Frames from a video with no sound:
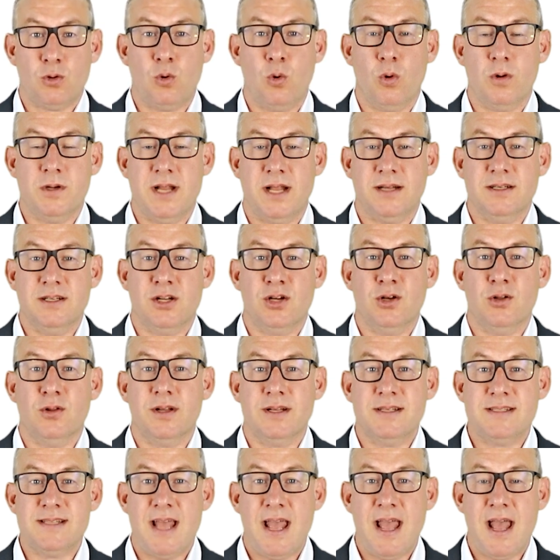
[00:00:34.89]
Core Technical
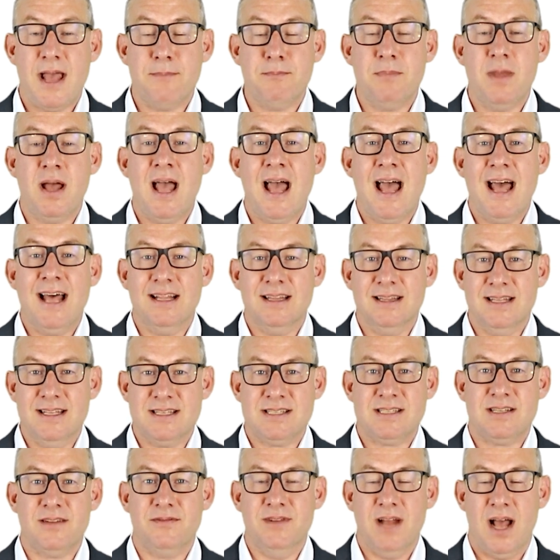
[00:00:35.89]
Exam
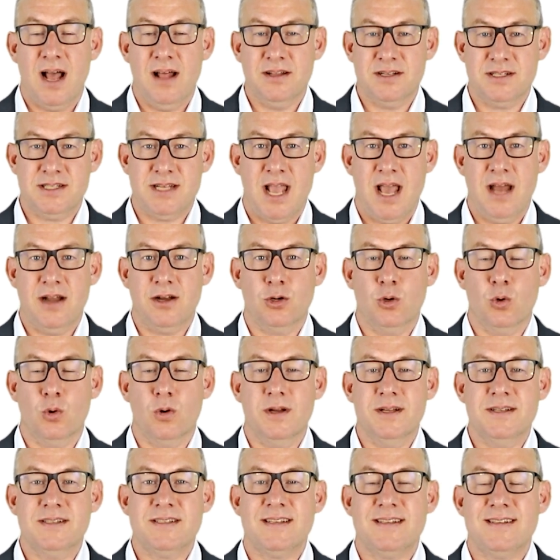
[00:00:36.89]
list of knowledge
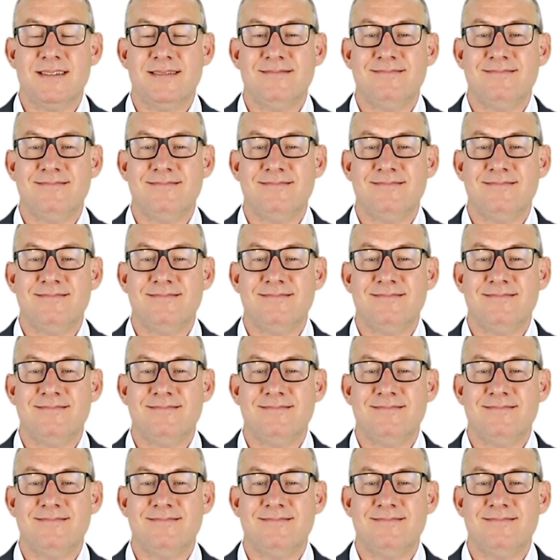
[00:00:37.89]
categories.